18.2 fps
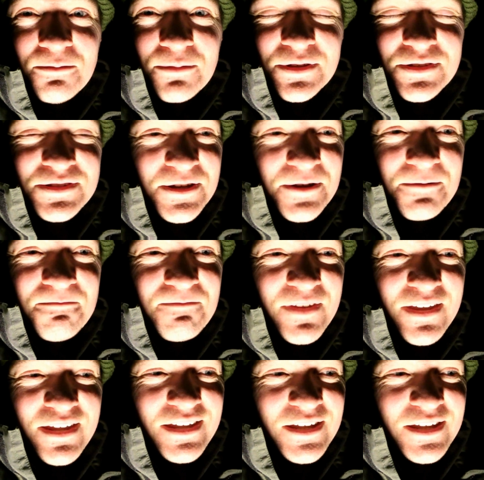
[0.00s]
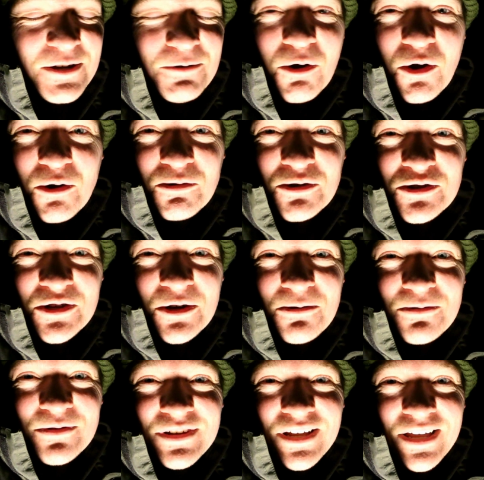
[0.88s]
But what a
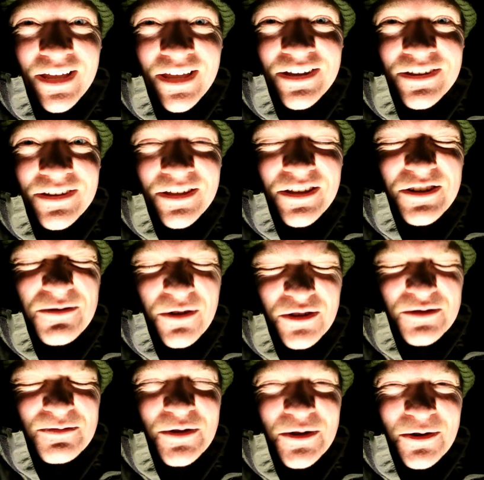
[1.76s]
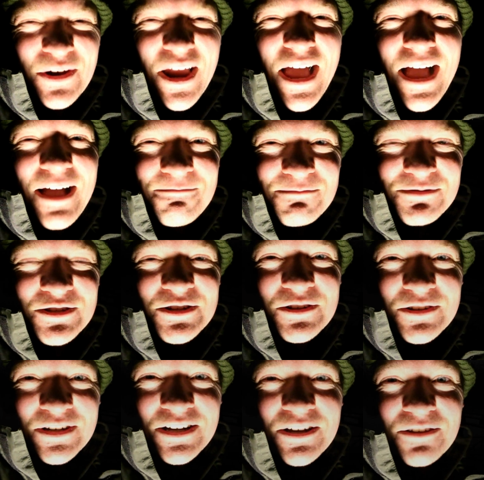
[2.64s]
result, and trust me, you'll
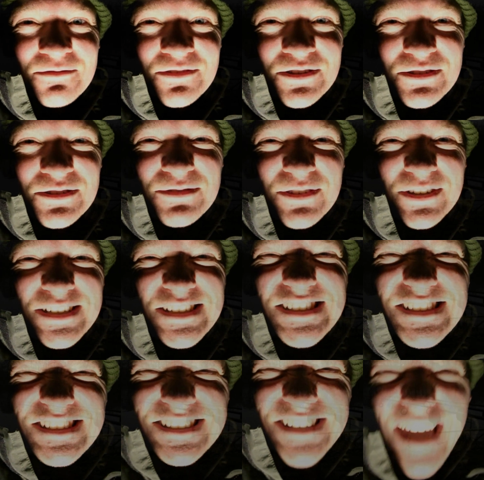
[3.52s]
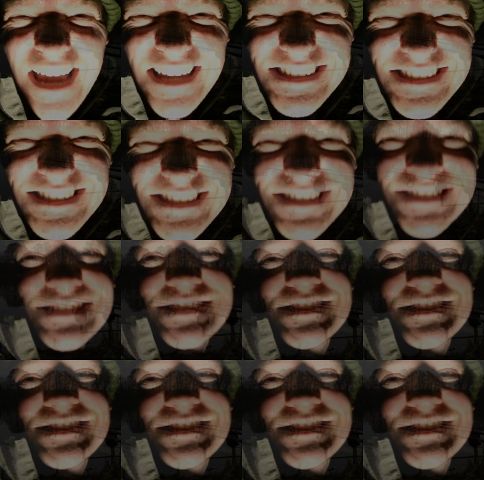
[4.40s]
absolutely love this fish. Yes!